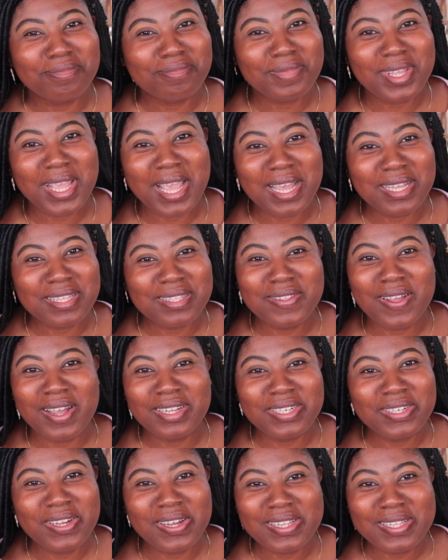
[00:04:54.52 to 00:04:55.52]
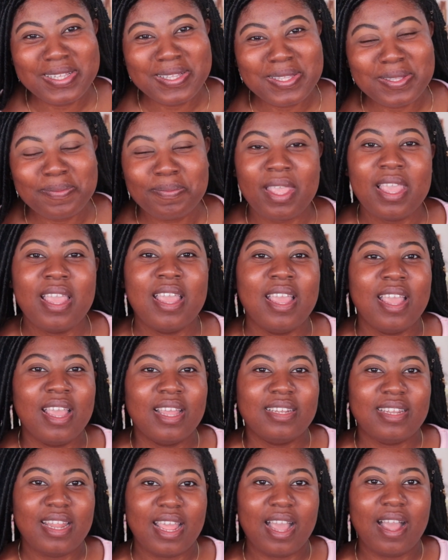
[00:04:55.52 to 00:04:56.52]
Yes, $90.
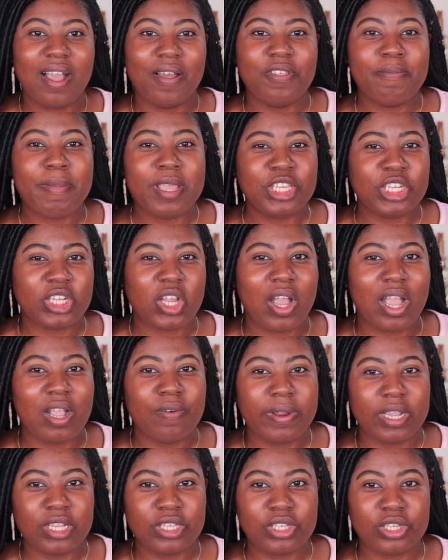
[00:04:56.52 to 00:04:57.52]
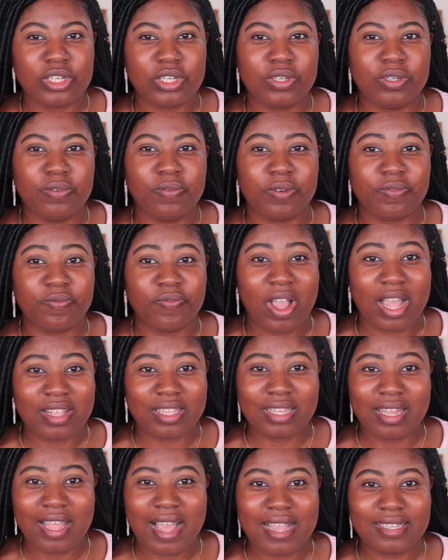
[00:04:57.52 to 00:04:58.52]
Now, the Magic Eye Rescue
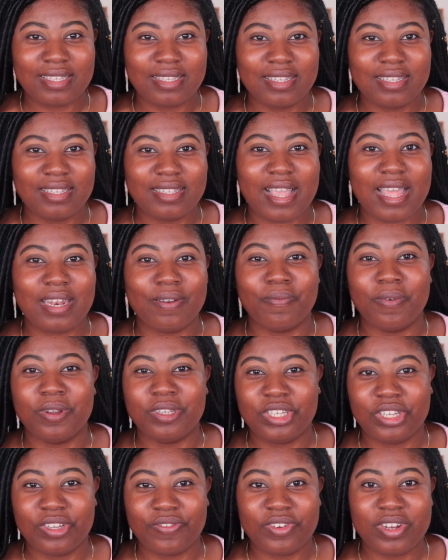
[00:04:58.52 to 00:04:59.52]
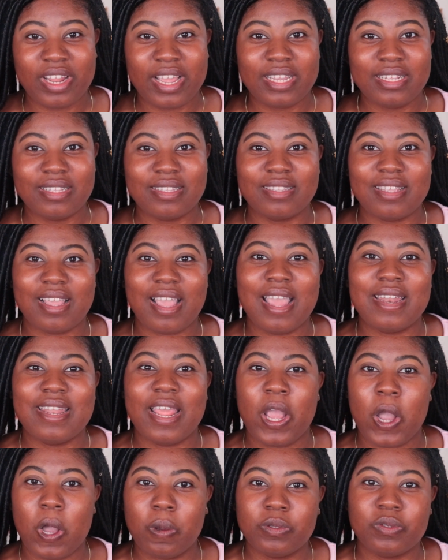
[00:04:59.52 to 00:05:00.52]
revitalizes and rejuvenates and
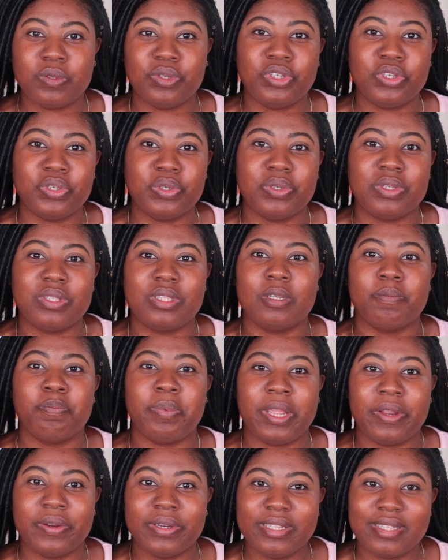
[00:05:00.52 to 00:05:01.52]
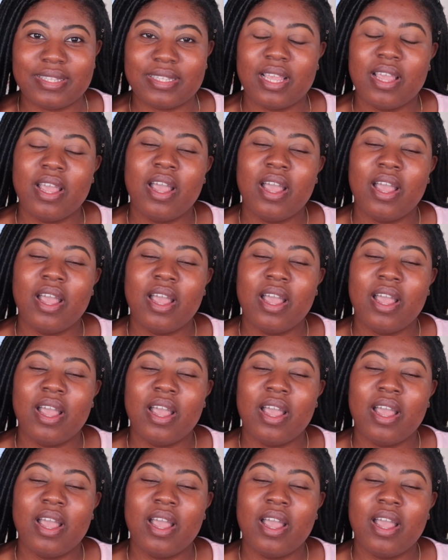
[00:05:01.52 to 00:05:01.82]
helps reduce the appearance